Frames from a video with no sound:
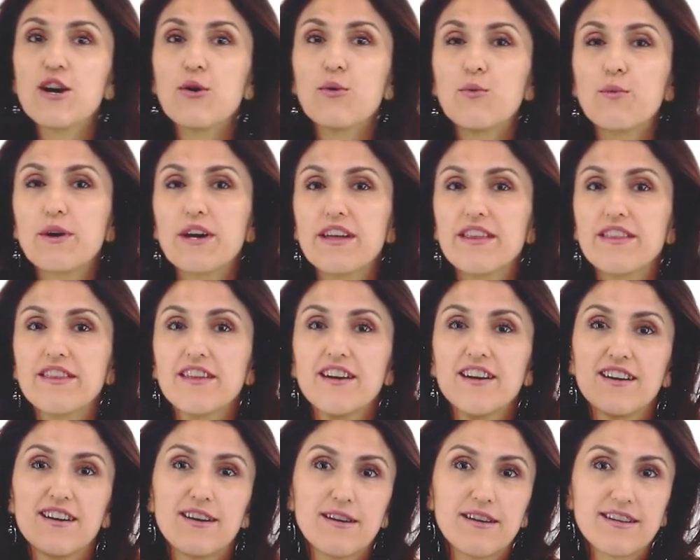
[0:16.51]
with
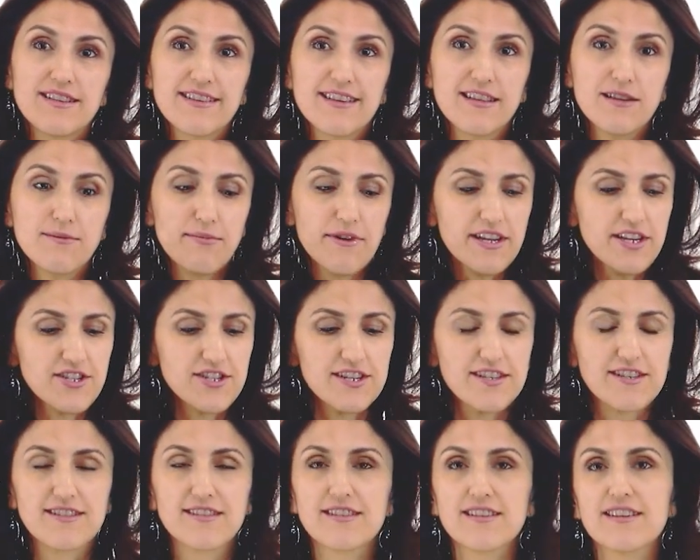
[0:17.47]

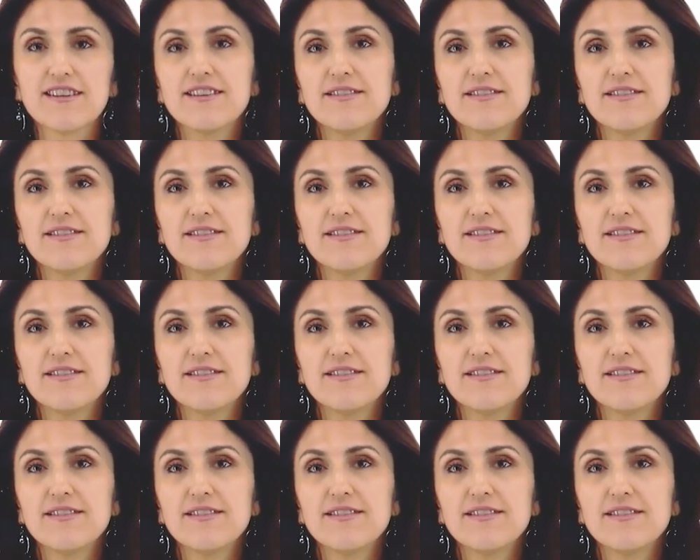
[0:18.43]
celebrations.